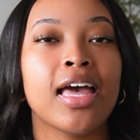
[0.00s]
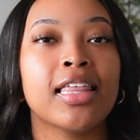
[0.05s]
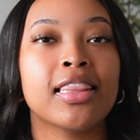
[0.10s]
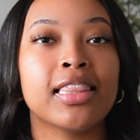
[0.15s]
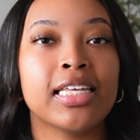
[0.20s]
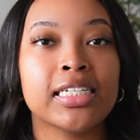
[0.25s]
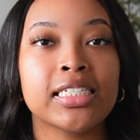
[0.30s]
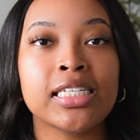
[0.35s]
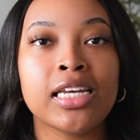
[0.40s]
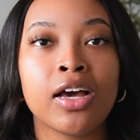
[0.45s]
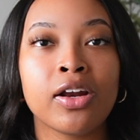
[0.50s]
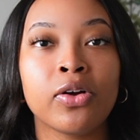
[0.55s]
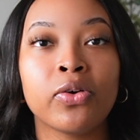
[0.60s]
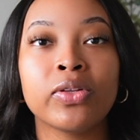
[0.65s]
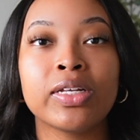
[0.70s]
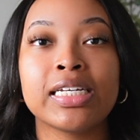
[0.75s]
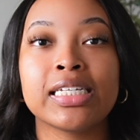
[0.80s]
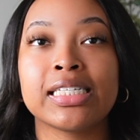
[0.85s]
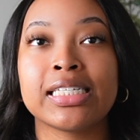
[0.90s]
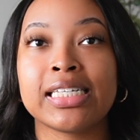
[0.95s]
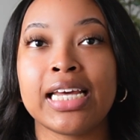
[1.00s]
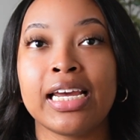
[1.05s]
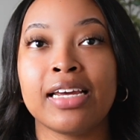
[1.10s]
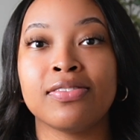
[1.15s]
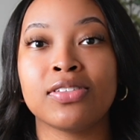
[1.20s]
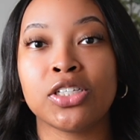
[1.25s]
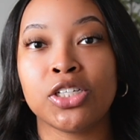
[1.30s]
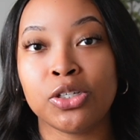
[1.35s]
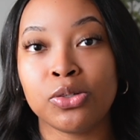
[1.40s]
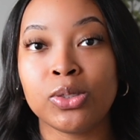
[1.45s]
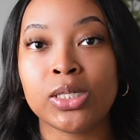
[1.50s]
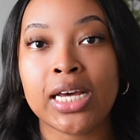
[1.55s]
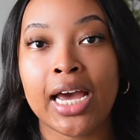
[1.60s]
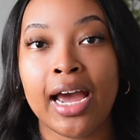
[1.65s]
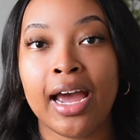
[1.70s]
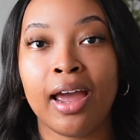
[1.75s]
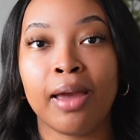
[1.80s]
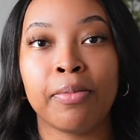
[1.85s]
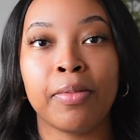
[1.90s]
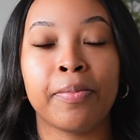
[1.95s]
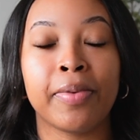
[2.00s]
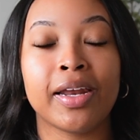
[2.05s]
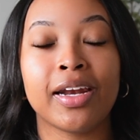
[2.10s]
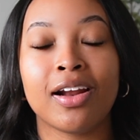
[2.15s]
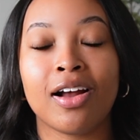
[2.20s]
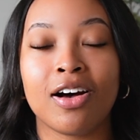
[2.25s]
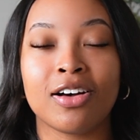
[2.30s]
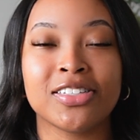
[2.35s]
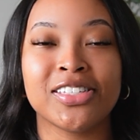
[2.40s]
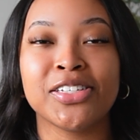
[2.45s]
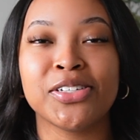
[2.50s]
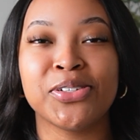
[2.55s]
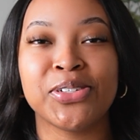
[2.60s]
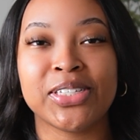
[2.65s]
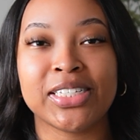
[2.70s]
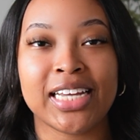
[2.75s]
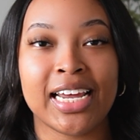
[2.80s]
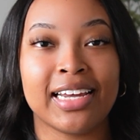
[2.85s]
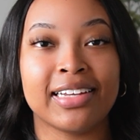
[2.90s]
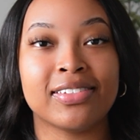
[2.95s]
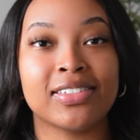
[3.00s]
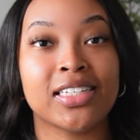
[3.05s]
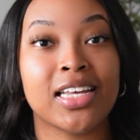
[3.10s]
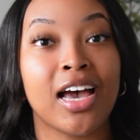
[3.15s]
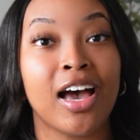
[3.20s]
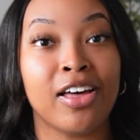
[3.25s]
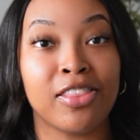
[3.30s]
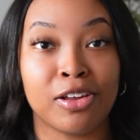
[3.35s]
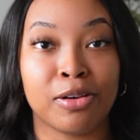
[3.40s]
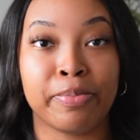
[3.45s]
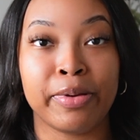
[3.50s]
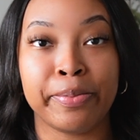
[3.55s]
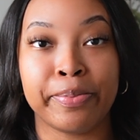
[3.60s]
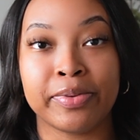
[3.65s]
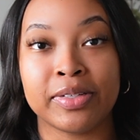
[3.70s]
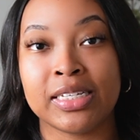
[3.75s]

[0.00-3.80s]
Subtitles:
This not only saves you time, but it also saves other people